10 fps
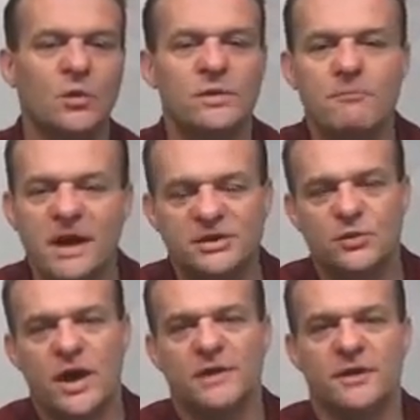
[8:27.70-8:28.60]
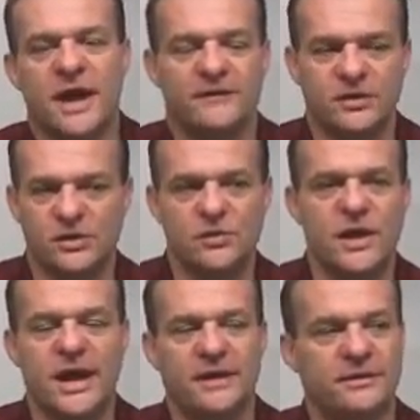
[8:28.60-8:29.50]
We'd much rather have you do
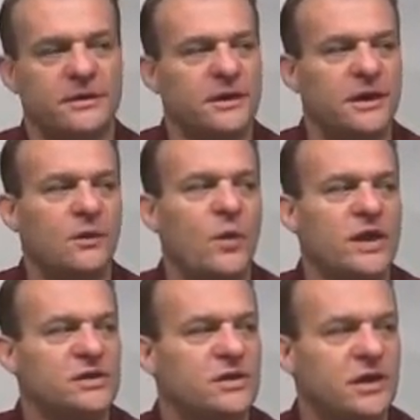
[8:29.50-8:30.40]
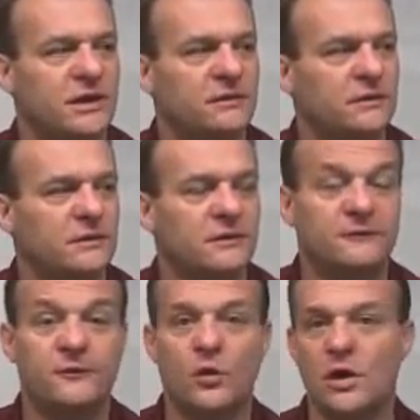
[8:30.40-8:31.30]
that than wait till you get
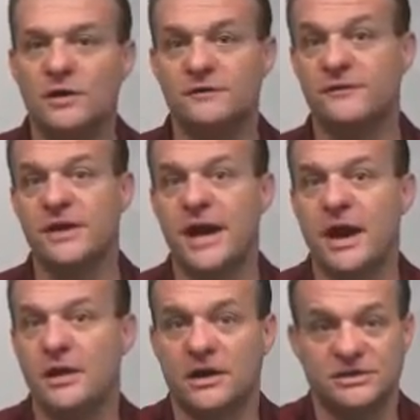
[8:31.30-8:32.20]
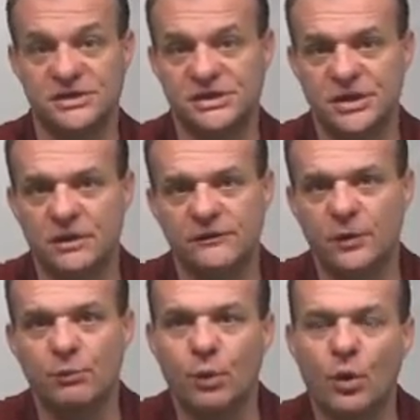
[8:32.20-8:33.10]
400 feet out on a
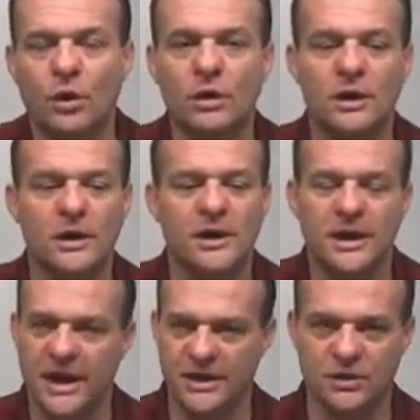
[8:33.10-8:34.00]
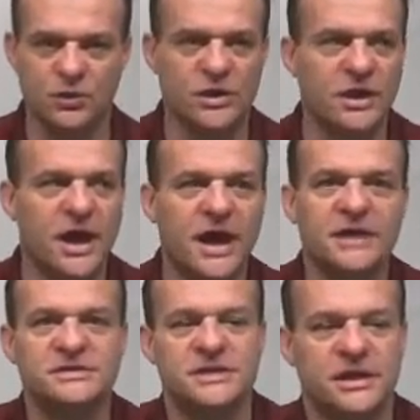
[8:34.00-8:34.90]
600-foot bore and you
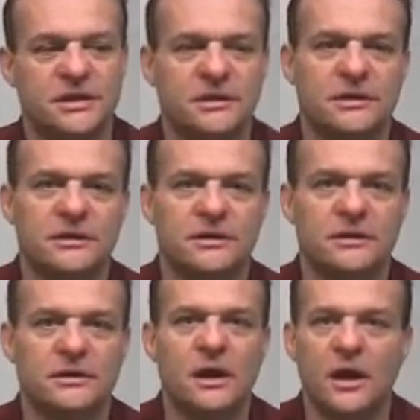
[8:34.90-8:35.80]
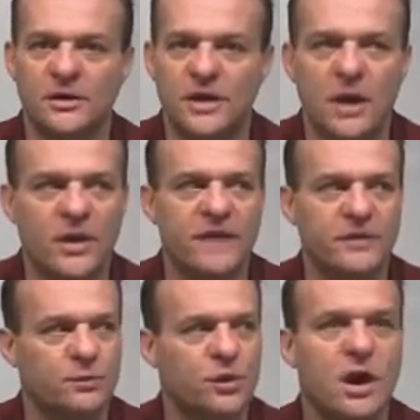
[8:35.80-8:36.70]
realize that now we're
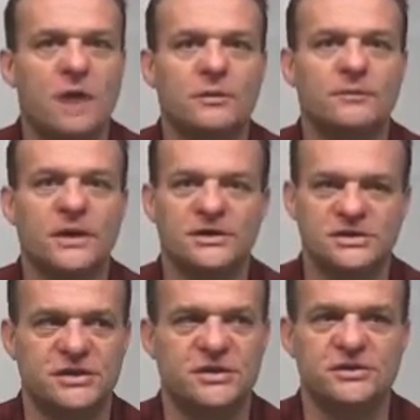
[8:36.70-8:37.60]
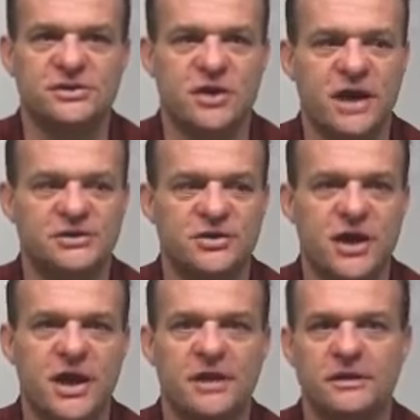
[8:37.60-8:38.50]
having a problem, and you sit there and scratch your
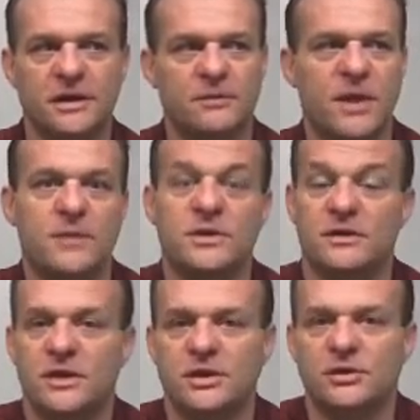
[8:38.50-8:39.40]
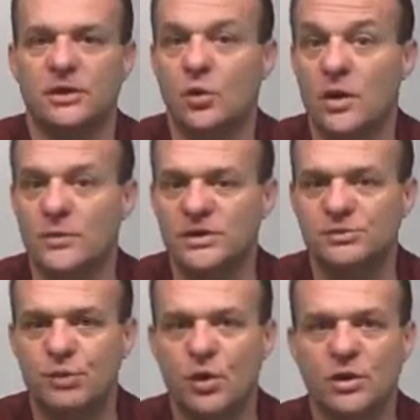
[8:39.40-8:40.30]
head and maybe you think your equipment
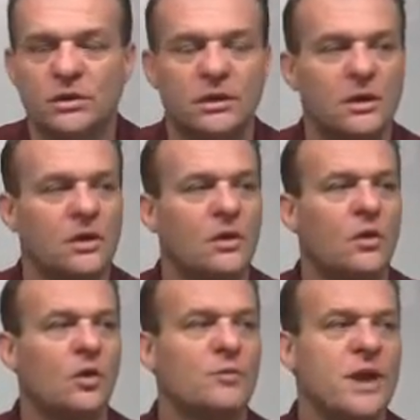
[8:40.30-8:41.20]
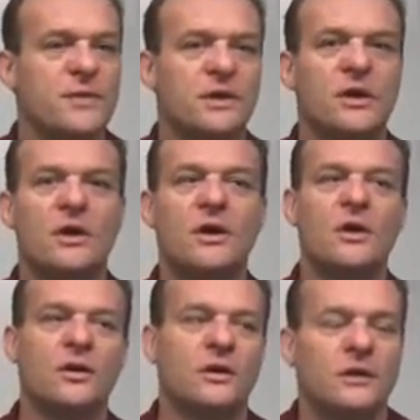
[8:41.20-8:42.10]
is broken, or maybe you go,
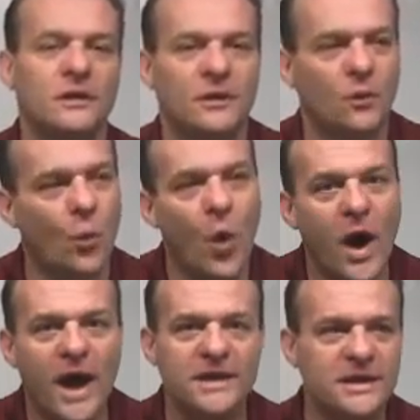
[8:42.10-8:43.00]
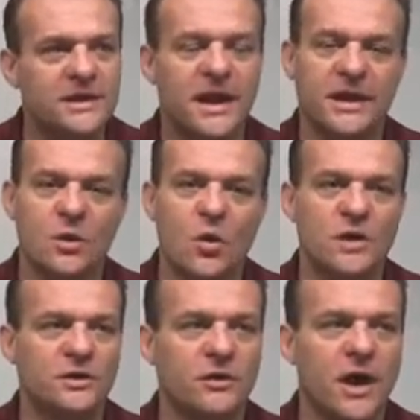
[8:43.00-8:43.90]
oh, why didn't I go
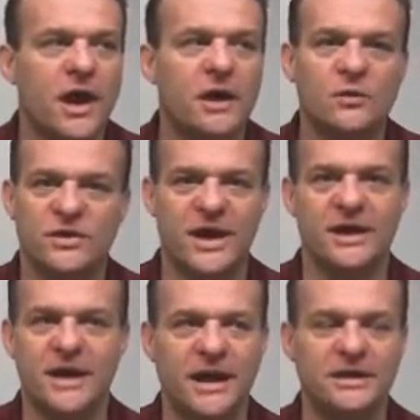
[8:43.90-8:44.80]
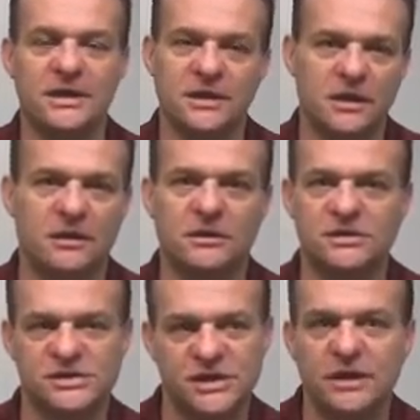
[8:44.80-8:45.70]
underground with that 19
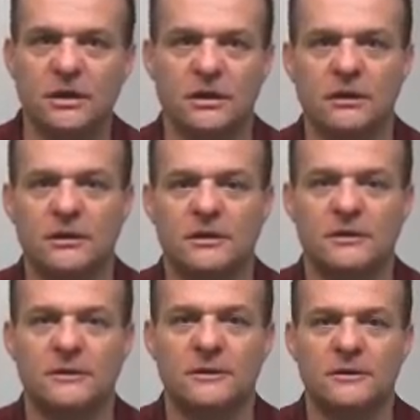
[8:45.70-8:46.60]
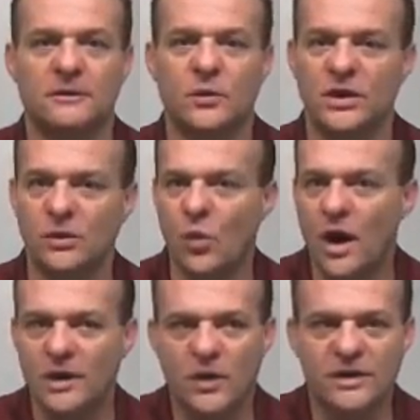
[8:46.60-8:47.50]
kilohertz signal? We could
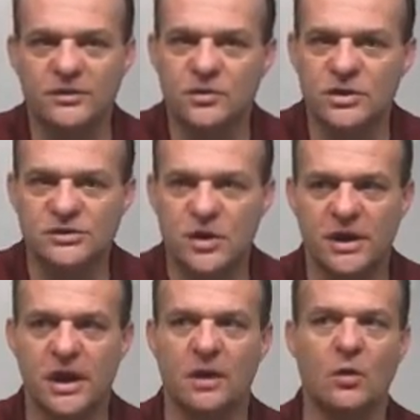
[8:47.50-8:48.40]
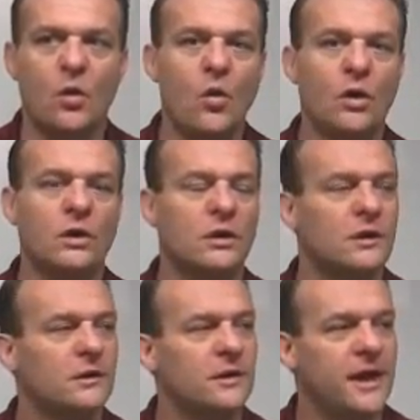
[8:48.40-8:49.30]
walk right through this right now. Or,
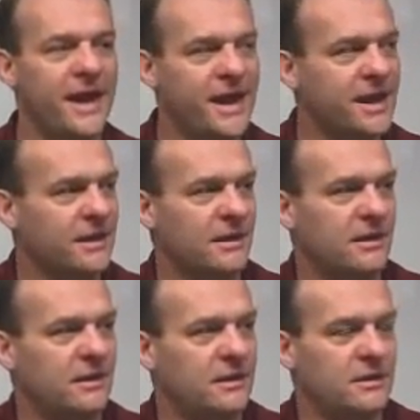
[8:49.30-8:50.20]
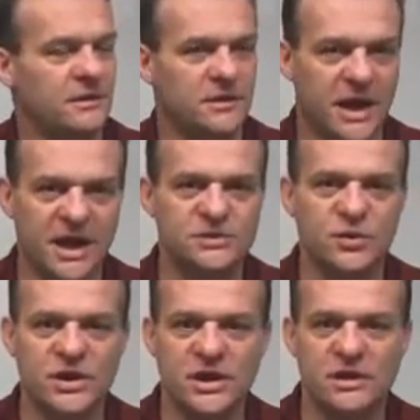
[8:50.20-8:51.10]
hey, guys,
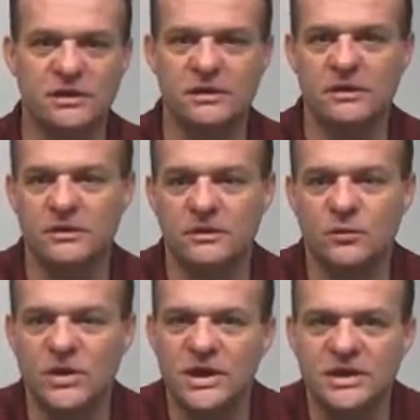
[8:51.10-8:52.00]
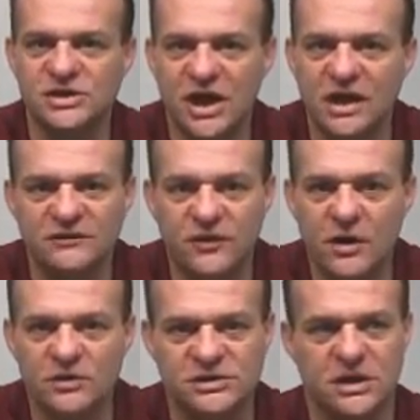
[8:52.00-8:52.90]
we need to change
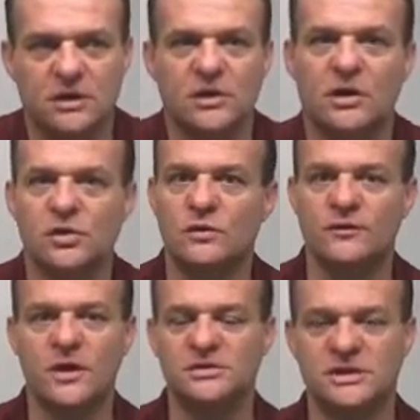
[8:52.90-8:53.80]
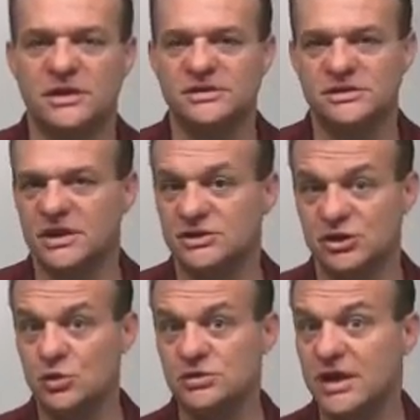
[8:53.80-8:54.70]
frequency, our dual frequency.
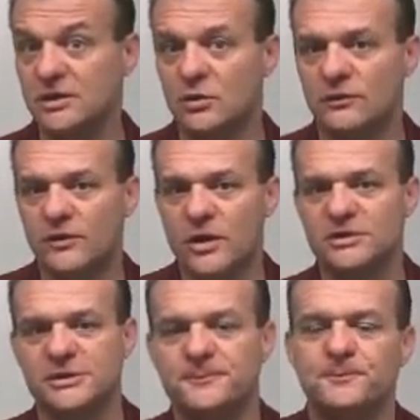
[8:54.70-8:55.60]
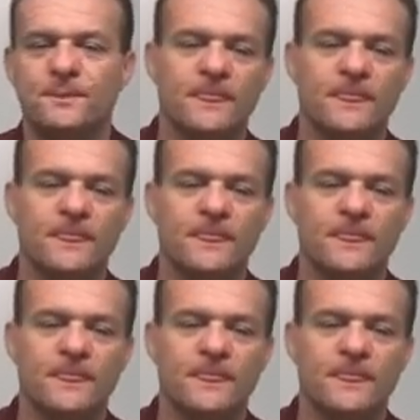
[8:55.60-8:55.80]
Let's use that dual frequency.